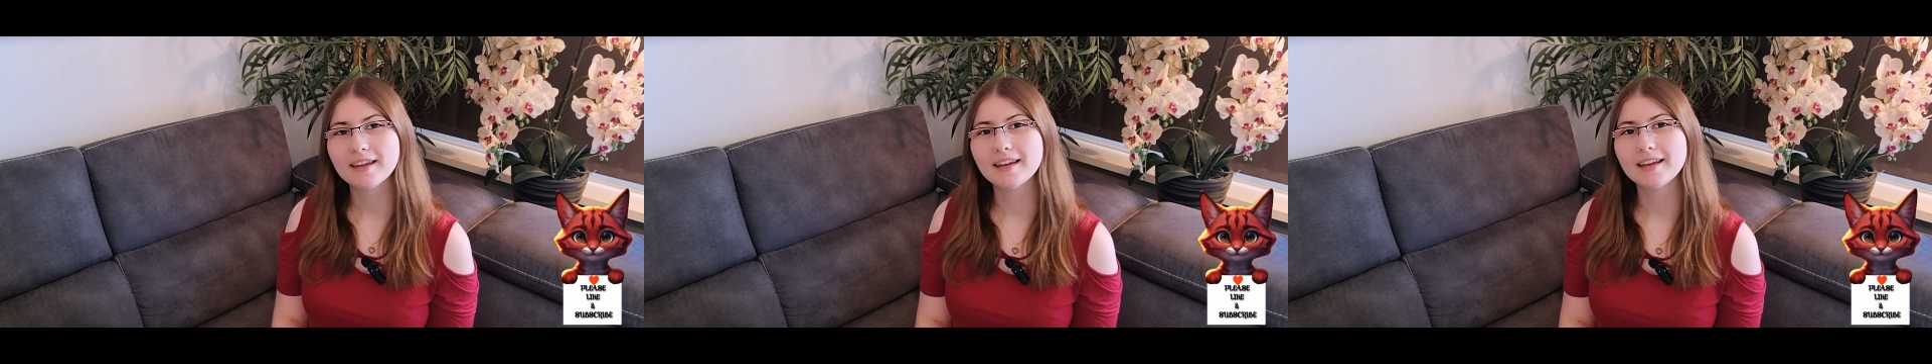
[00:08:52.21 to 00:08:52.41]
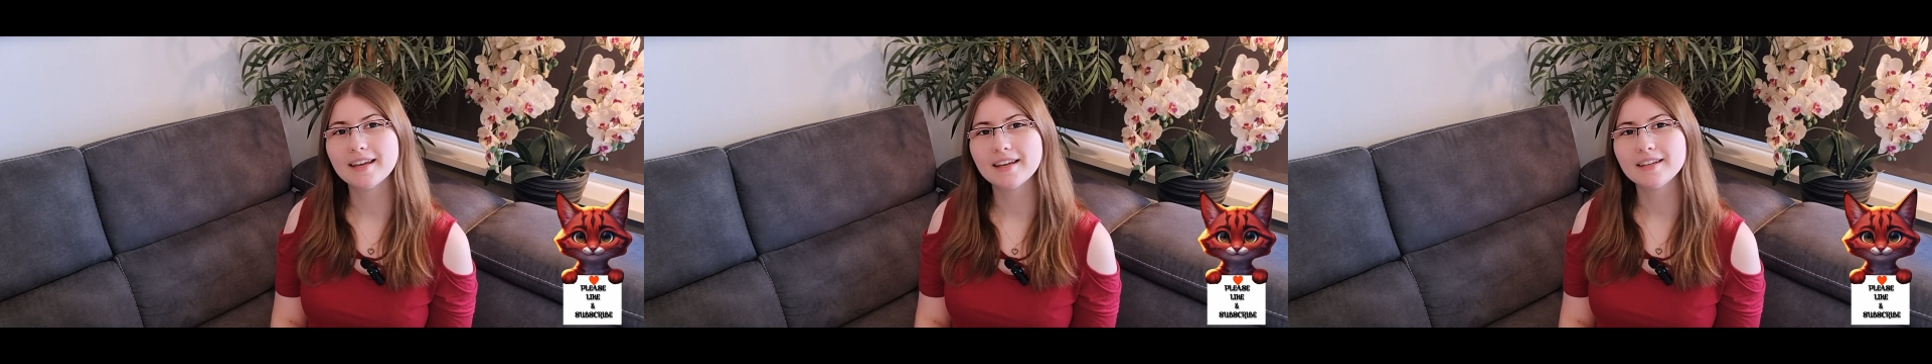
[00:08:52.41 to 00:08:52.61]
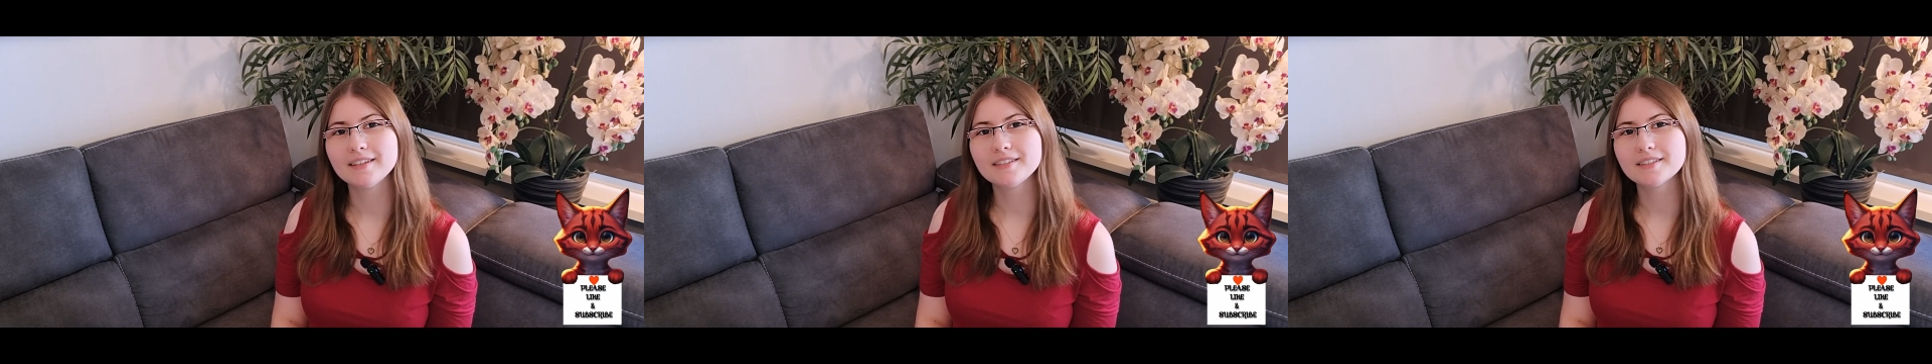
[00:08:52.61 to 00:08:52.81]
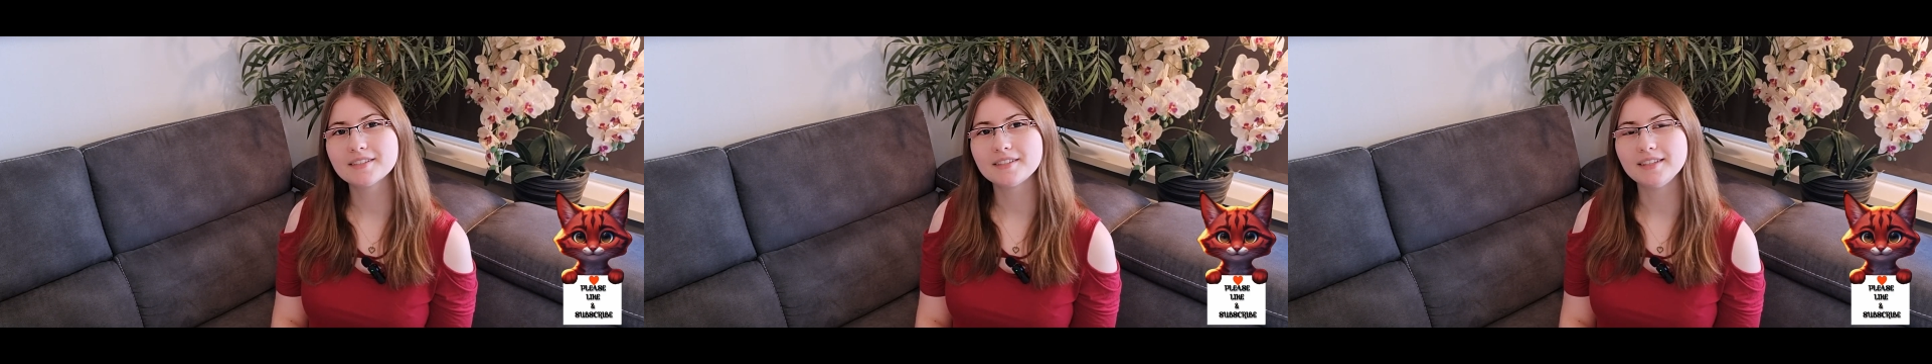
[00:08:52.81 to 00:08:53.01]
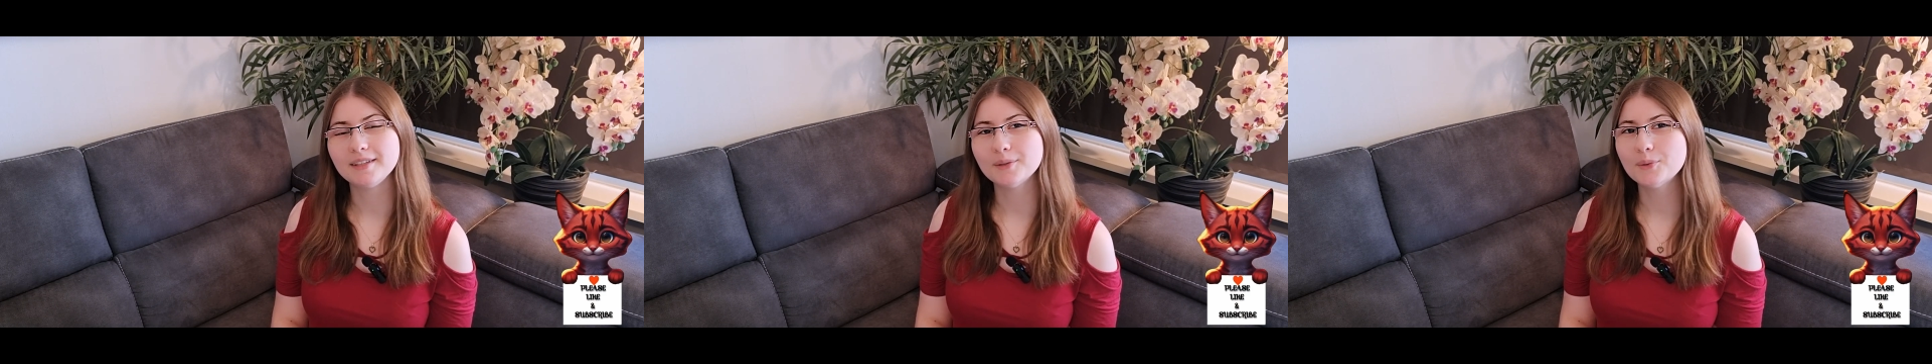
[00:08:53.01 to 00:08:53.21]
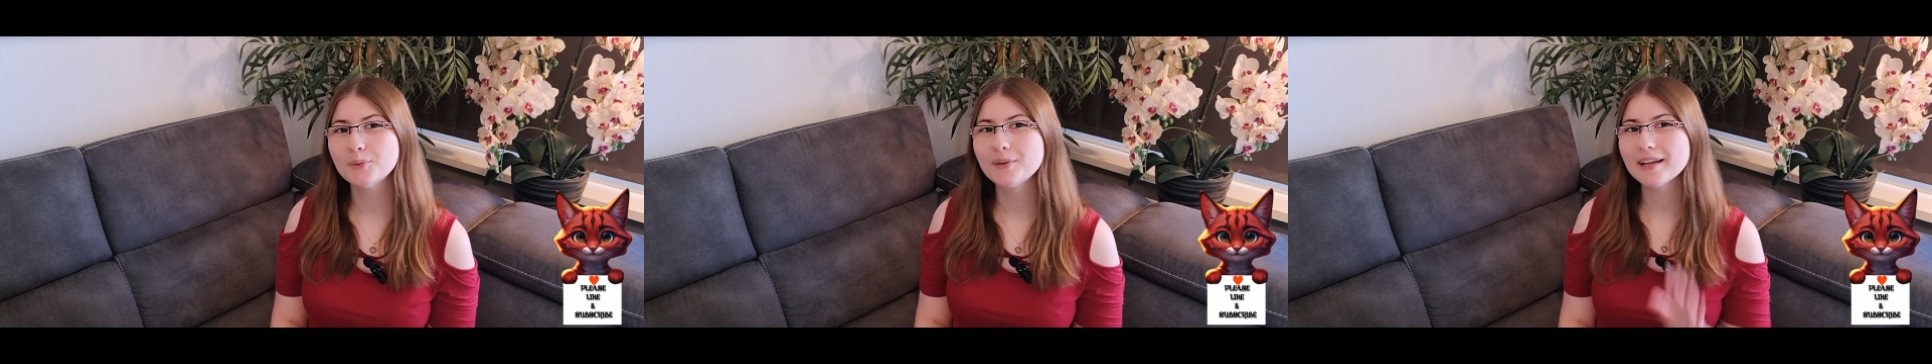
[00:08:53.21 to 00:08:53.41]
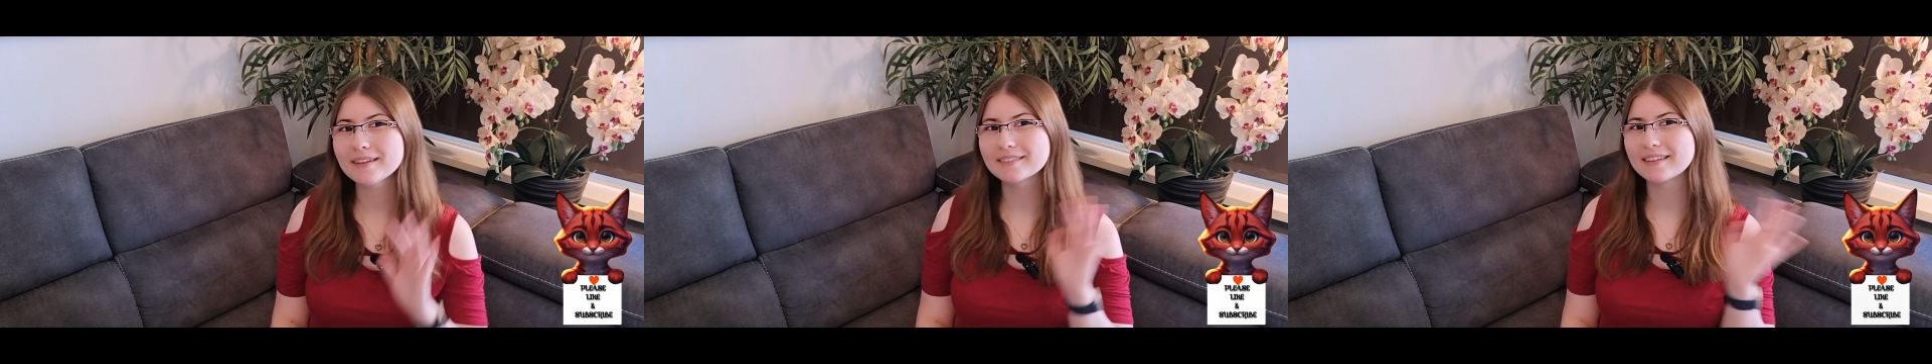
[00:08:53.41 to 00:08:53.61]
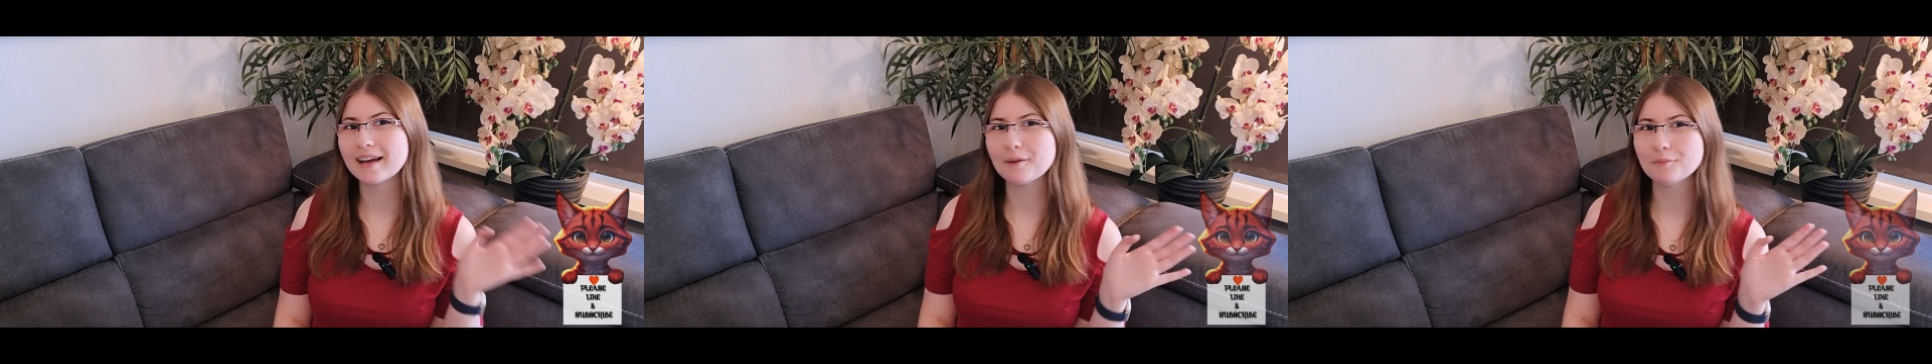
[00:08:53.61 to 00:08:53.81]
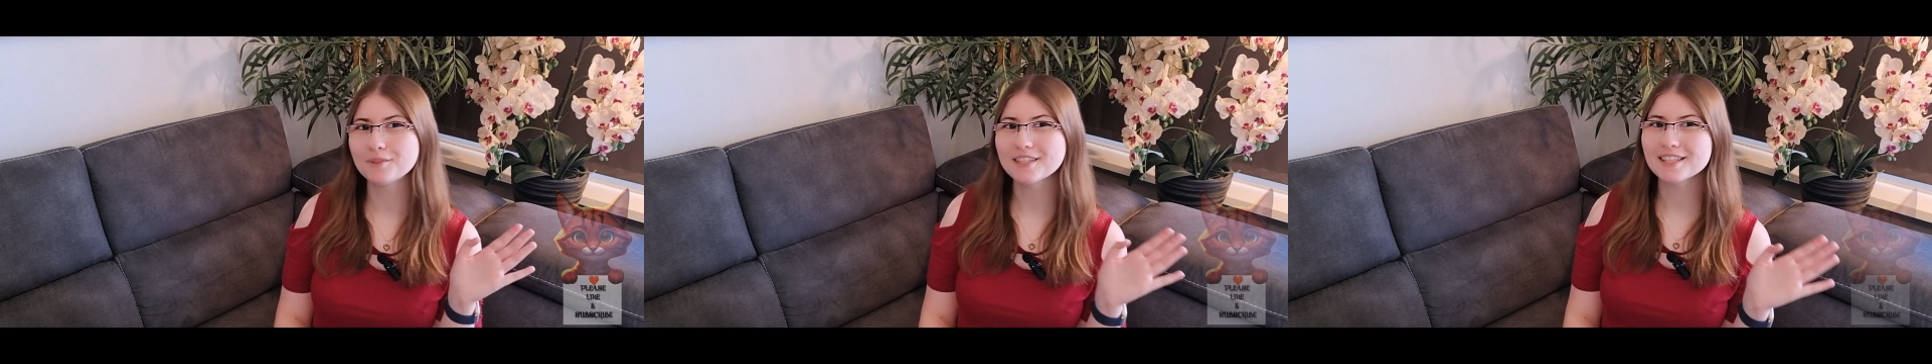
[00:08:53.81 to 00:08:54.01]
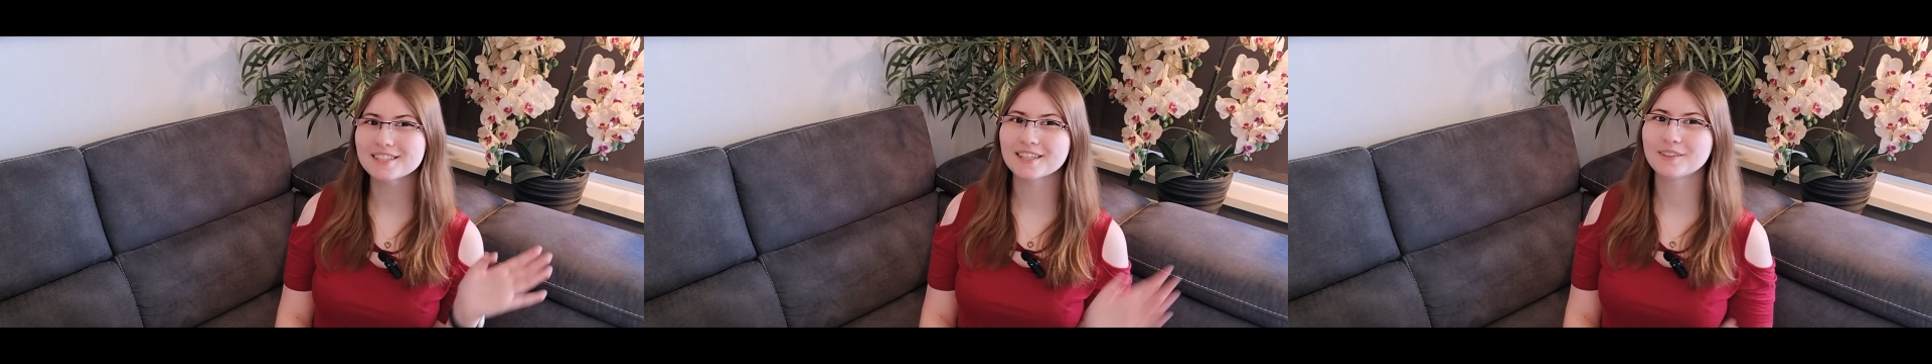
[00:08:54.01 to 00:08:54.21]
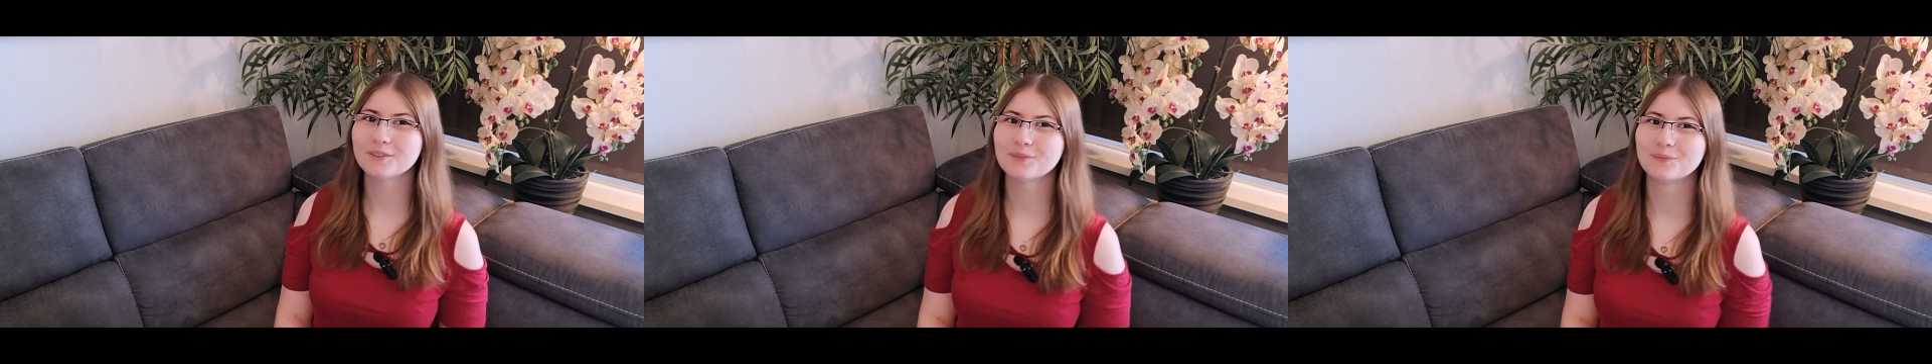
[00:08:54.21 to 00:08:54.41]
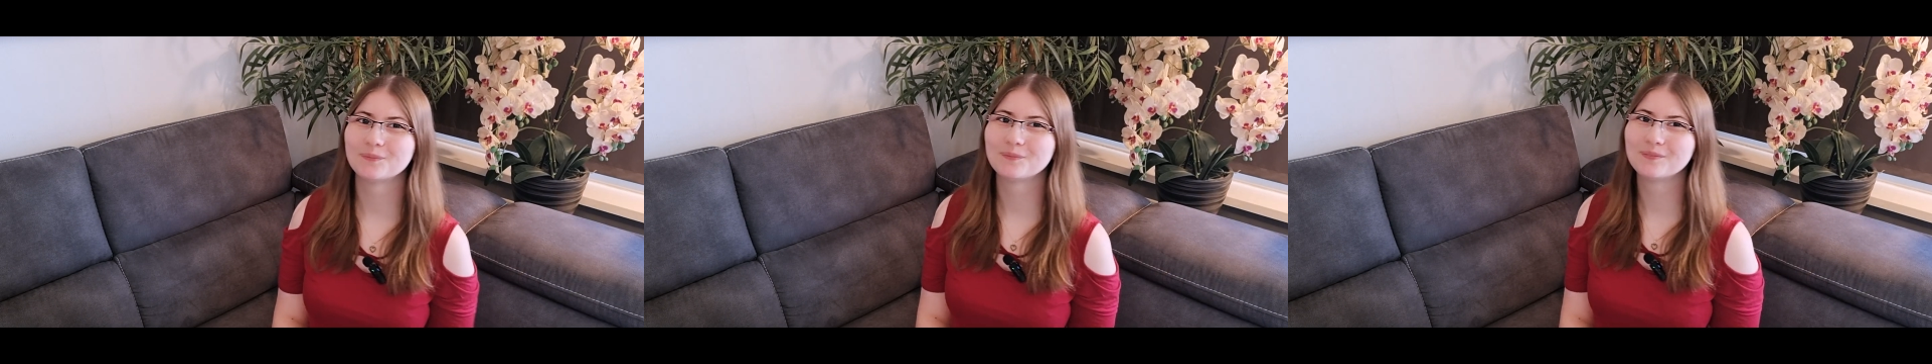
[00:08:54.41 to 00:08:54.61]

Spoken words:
and see you next time. Ciao, ciao!